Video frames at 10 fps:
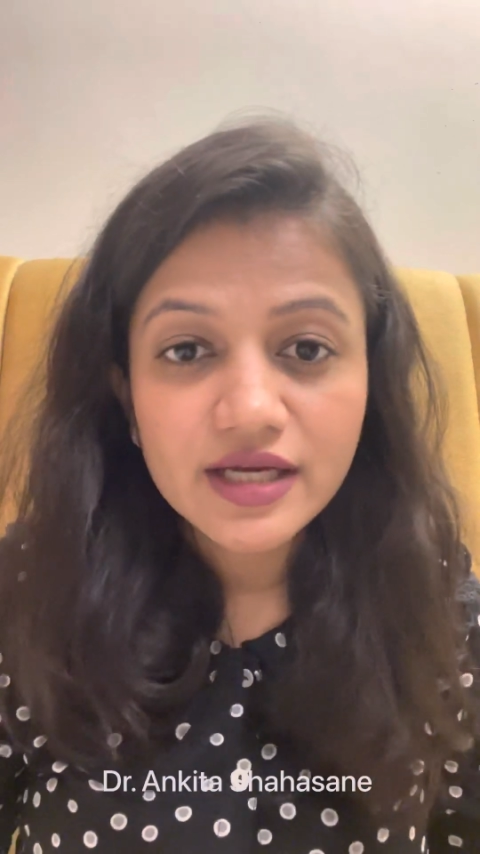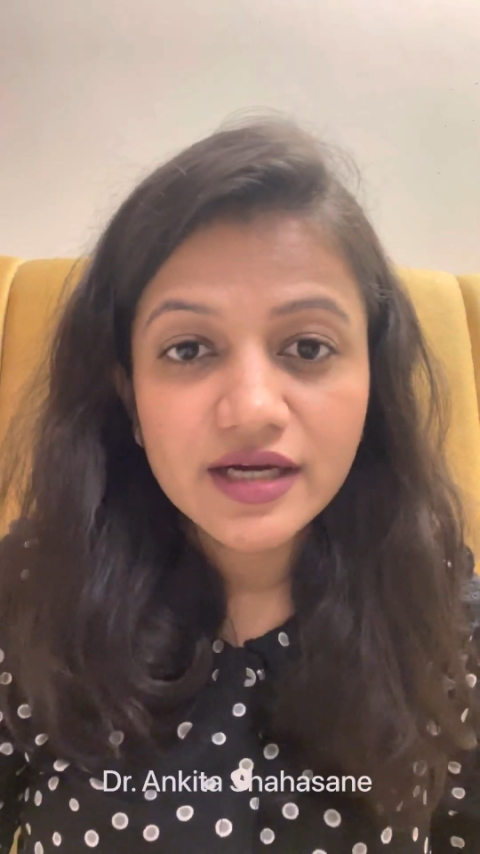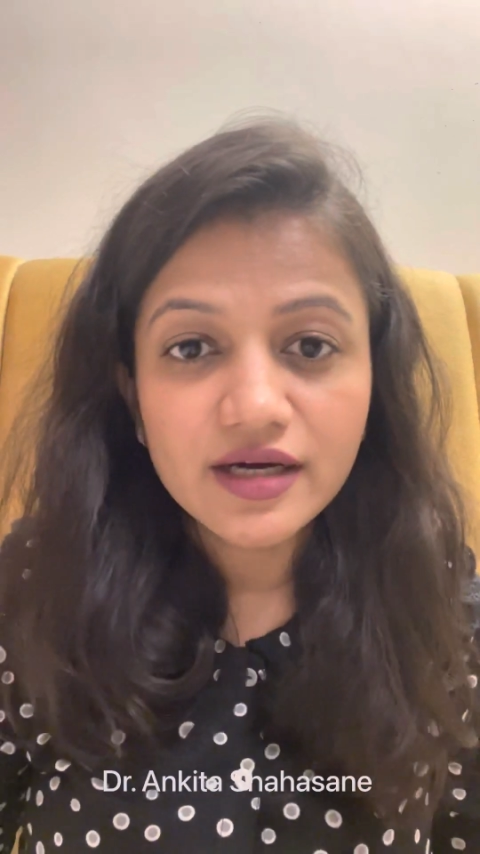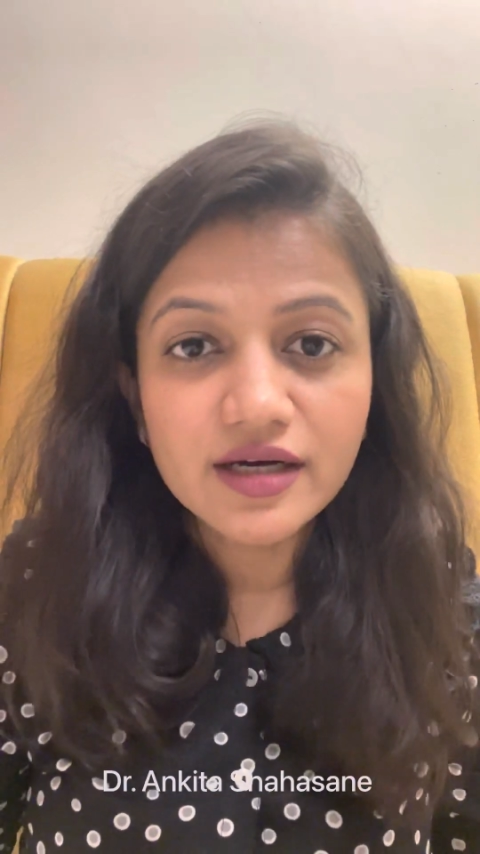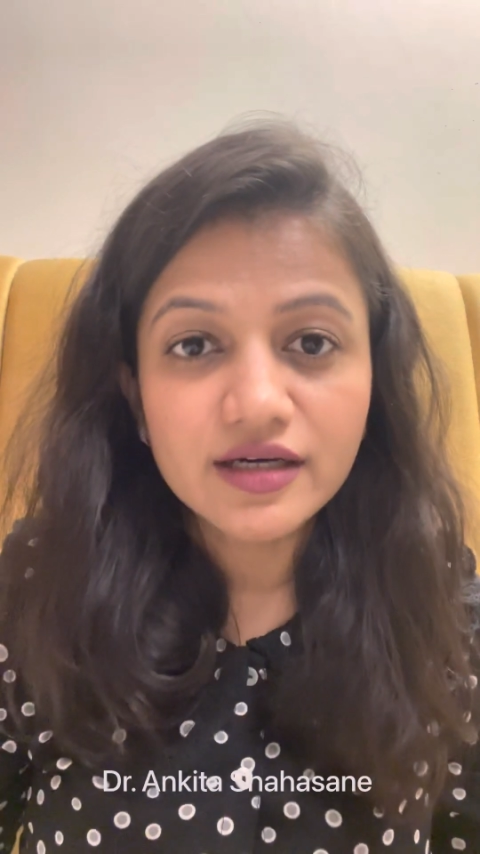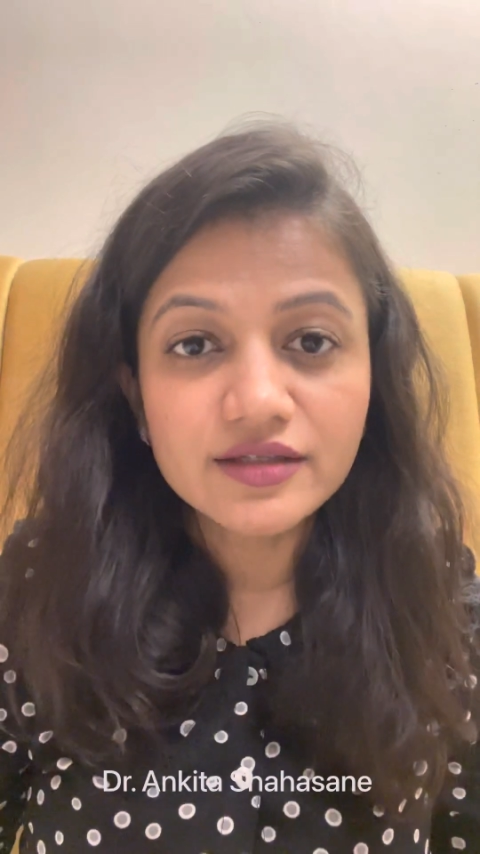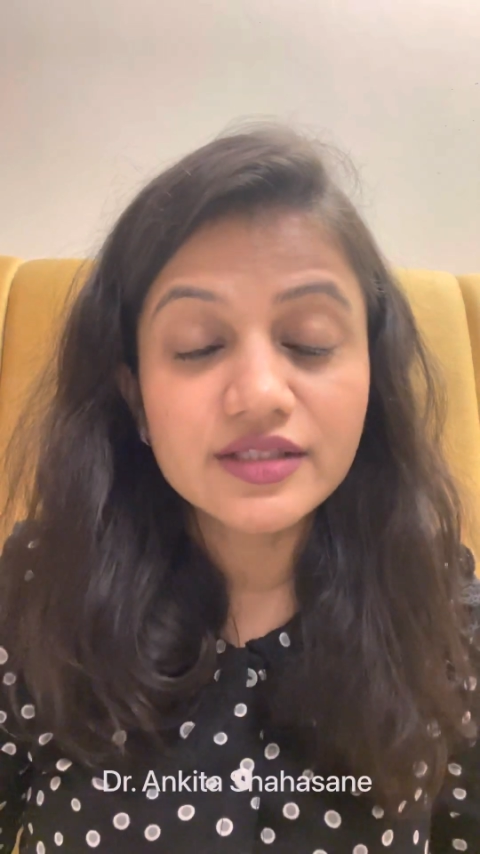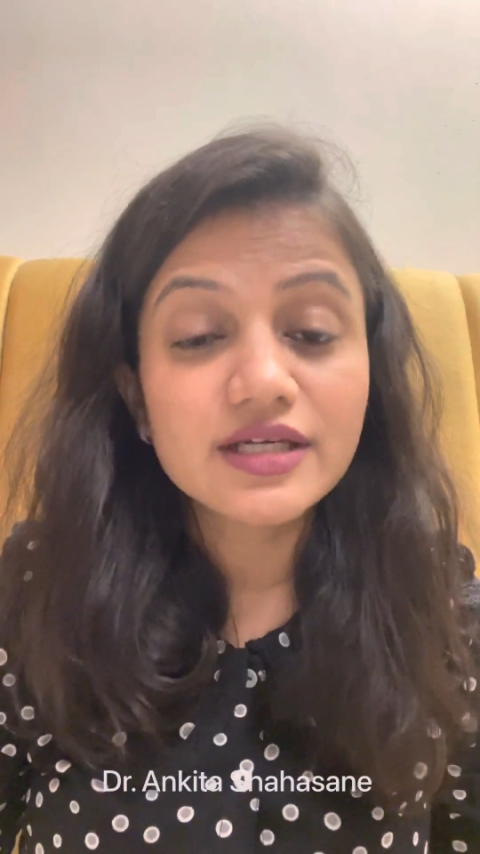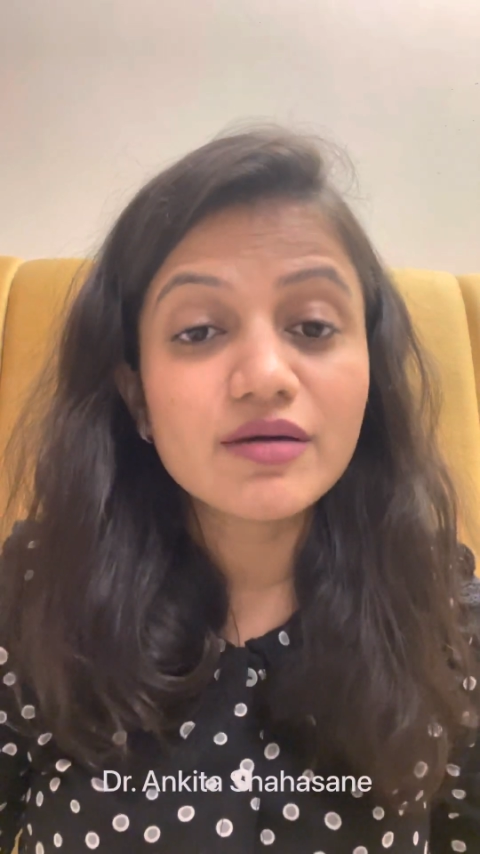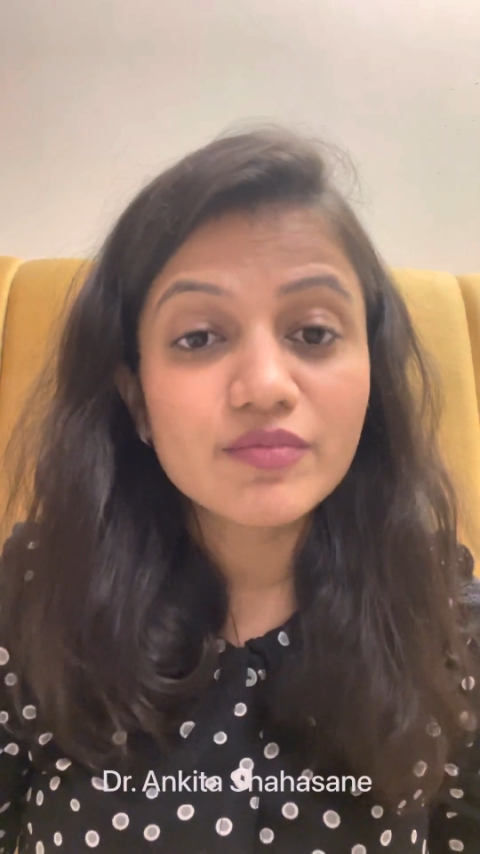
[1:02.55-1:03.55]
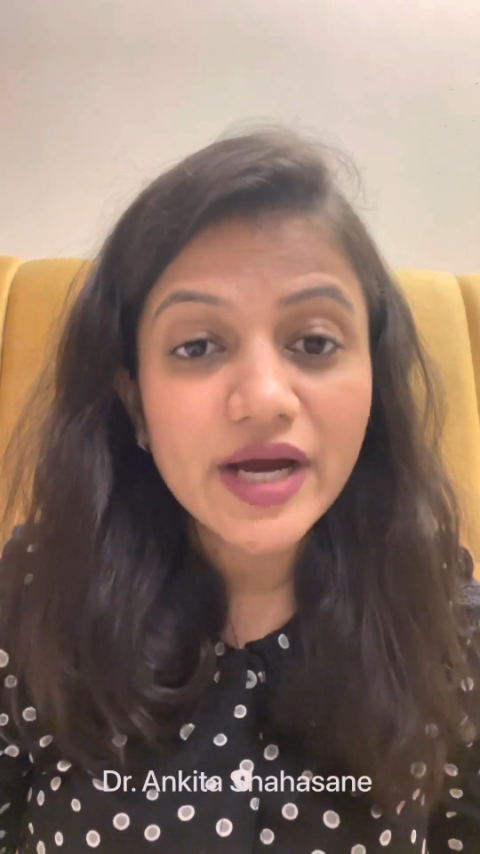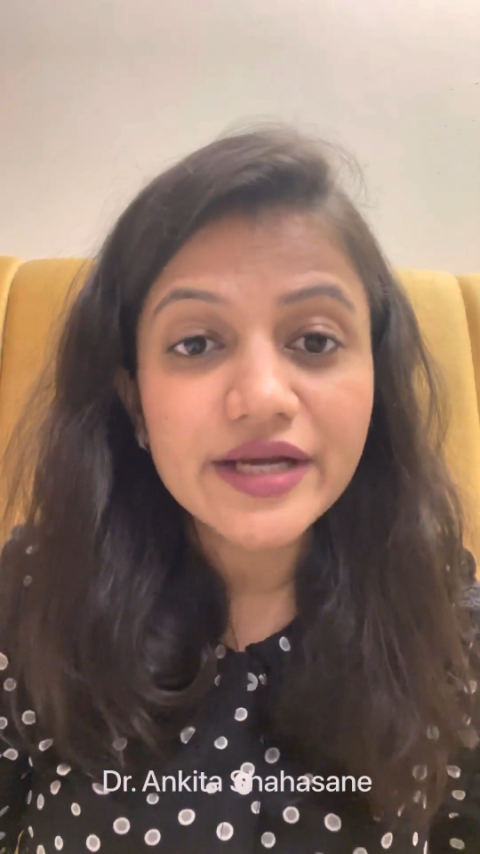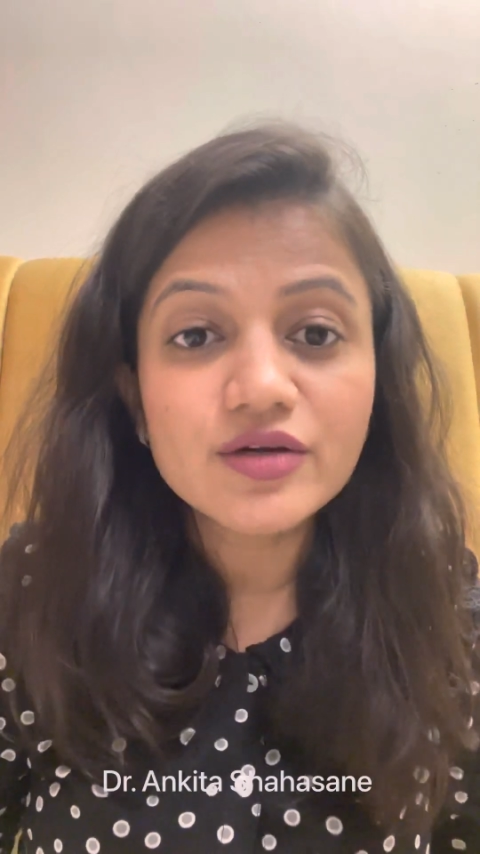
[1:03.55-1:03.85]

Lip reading: the combined